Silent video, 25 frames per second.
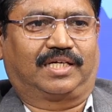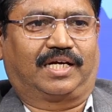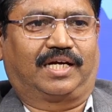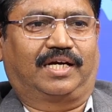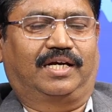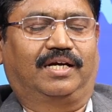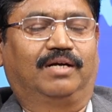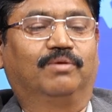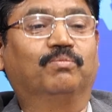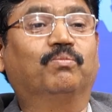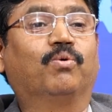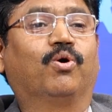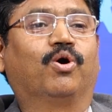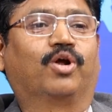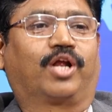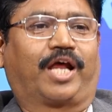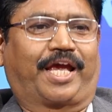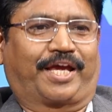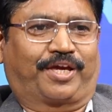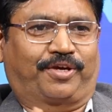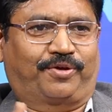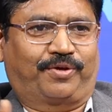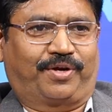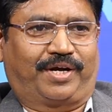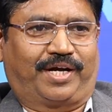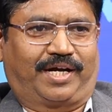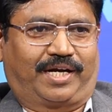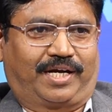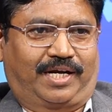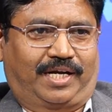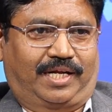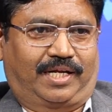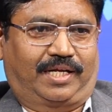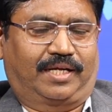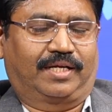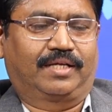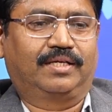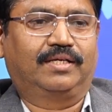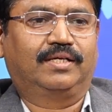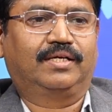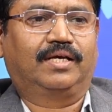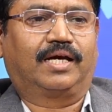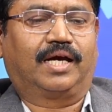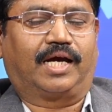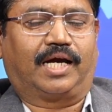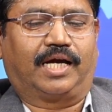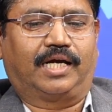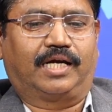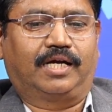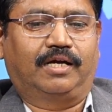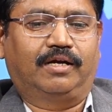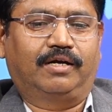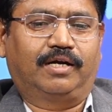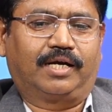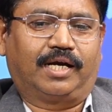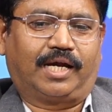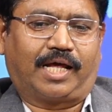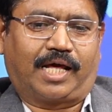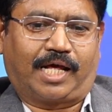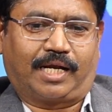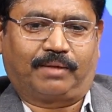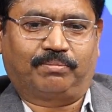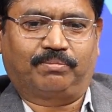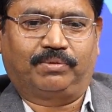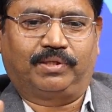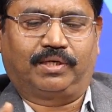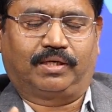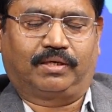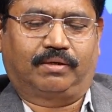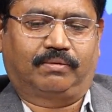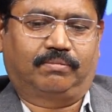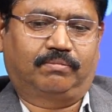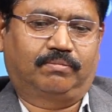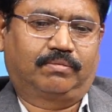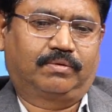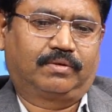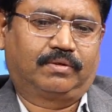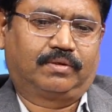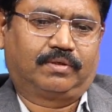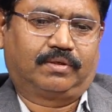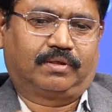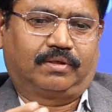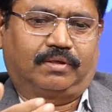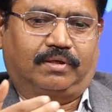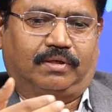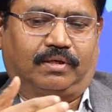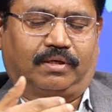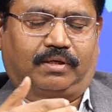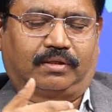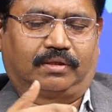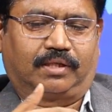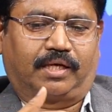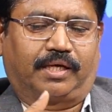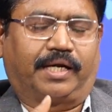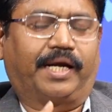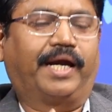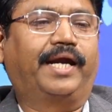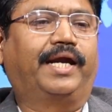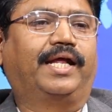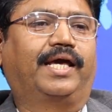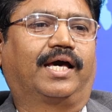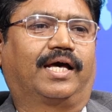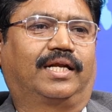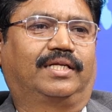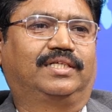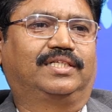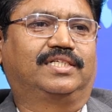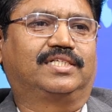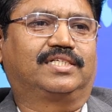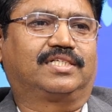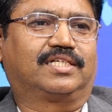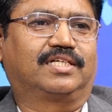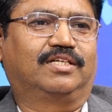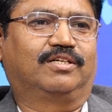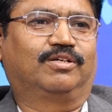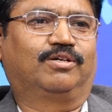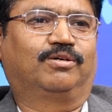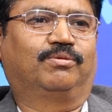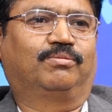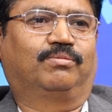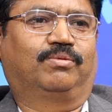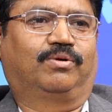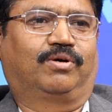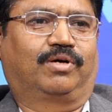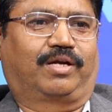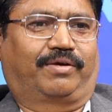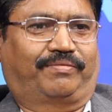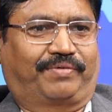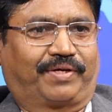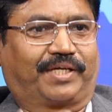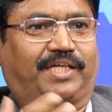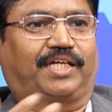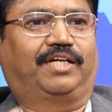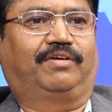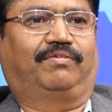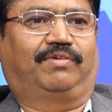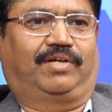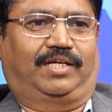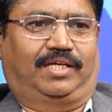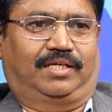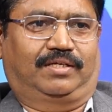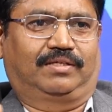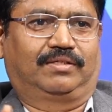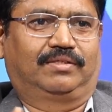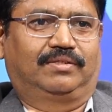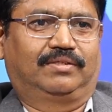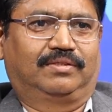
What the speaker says: and more accurately, and it will help the radiologist more effectively.